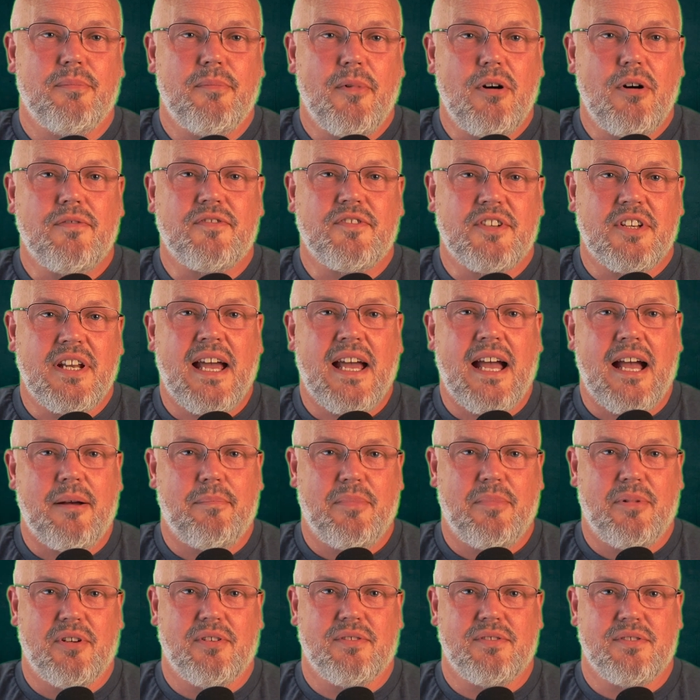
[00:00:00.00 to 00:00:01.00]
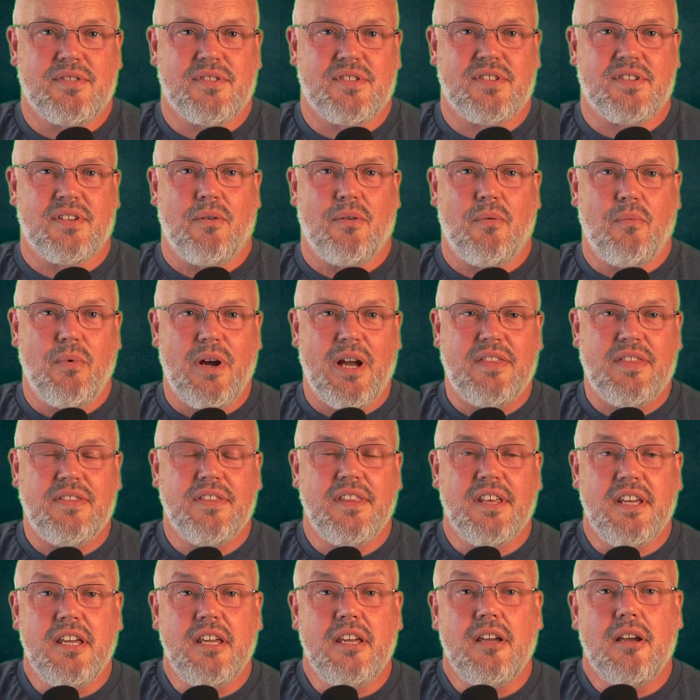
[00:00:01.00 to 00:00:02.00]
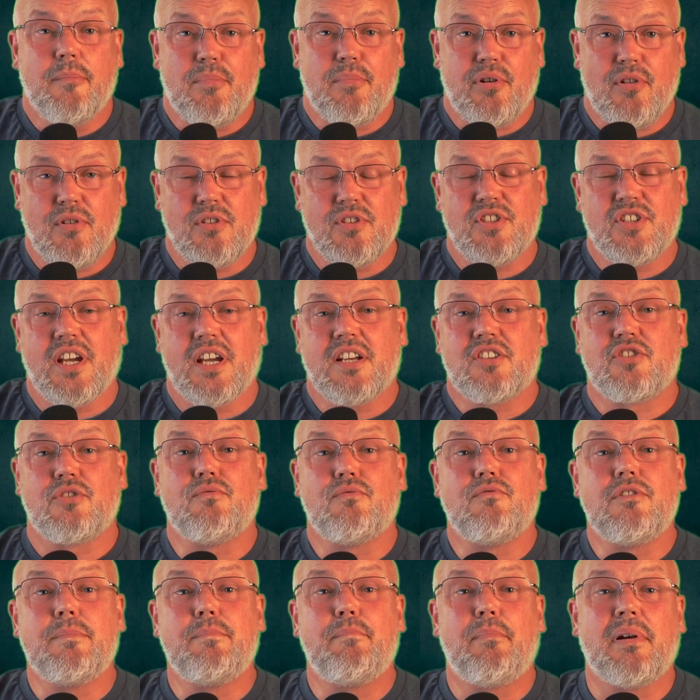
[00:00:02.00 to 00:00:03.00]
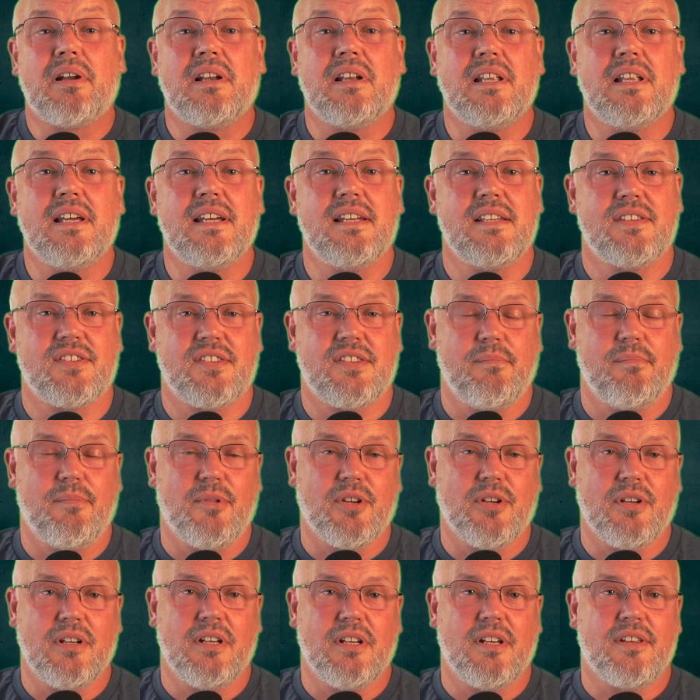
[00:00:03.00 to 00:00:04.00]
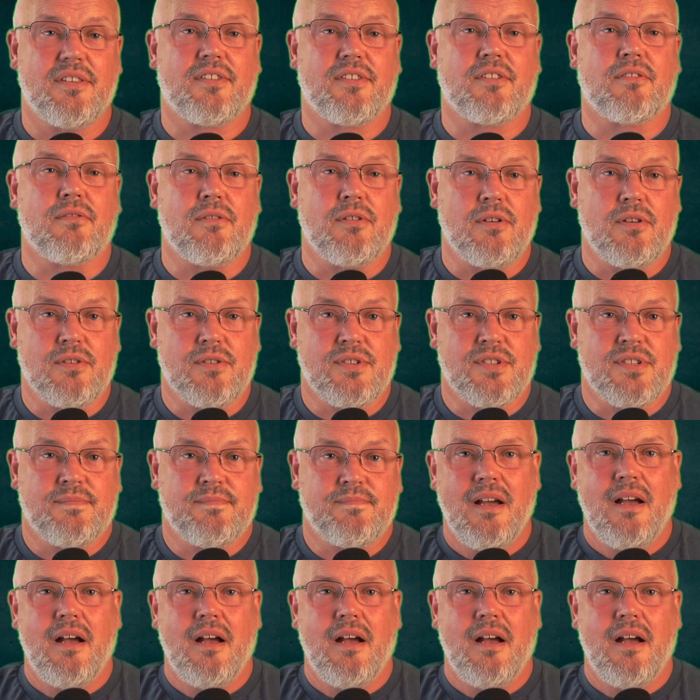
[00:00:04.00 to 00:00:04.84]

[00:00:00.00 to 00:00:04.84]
often happens when the project to replace the monolith grows.